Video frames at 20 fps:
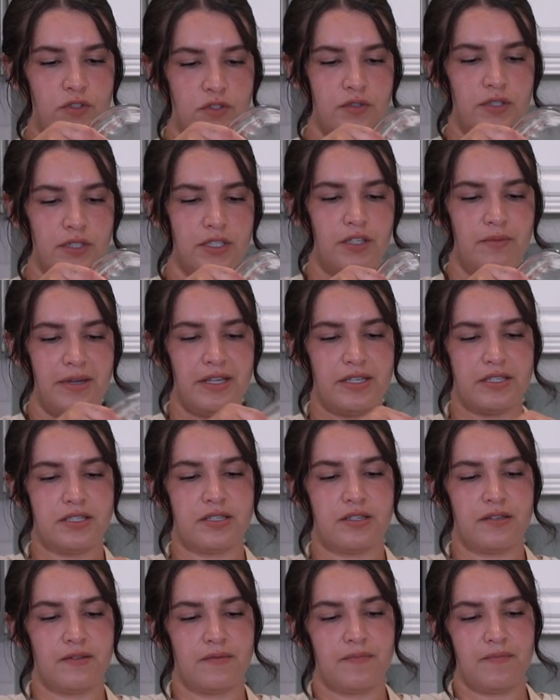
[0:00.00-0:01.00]
we'll do a little
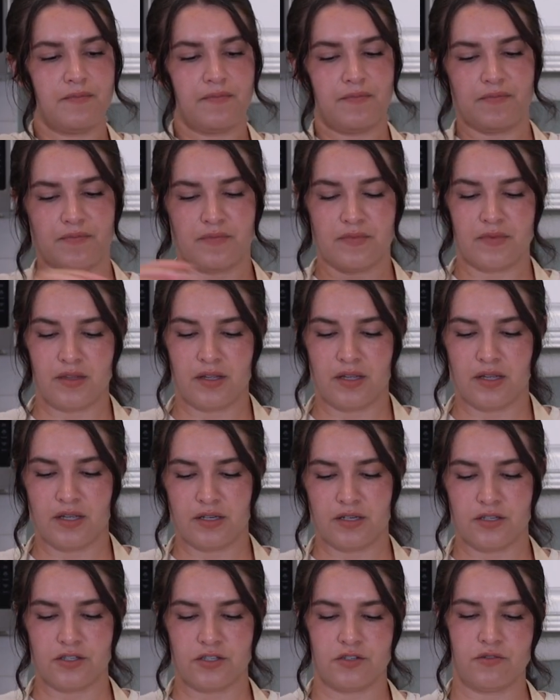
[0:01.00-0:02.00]
bit.
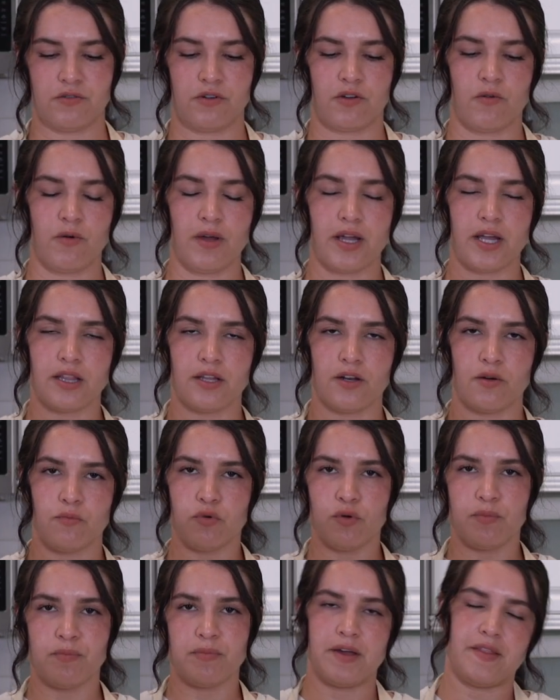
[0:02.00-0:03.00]
Let's do a quick little
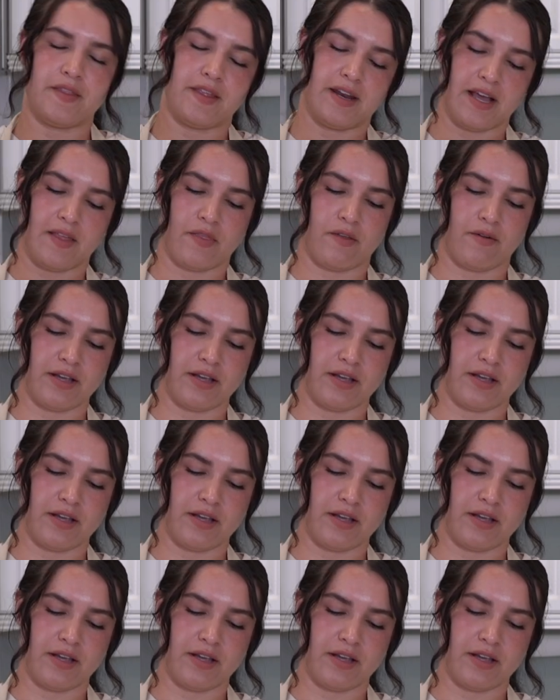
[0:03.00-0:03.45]
boop and then add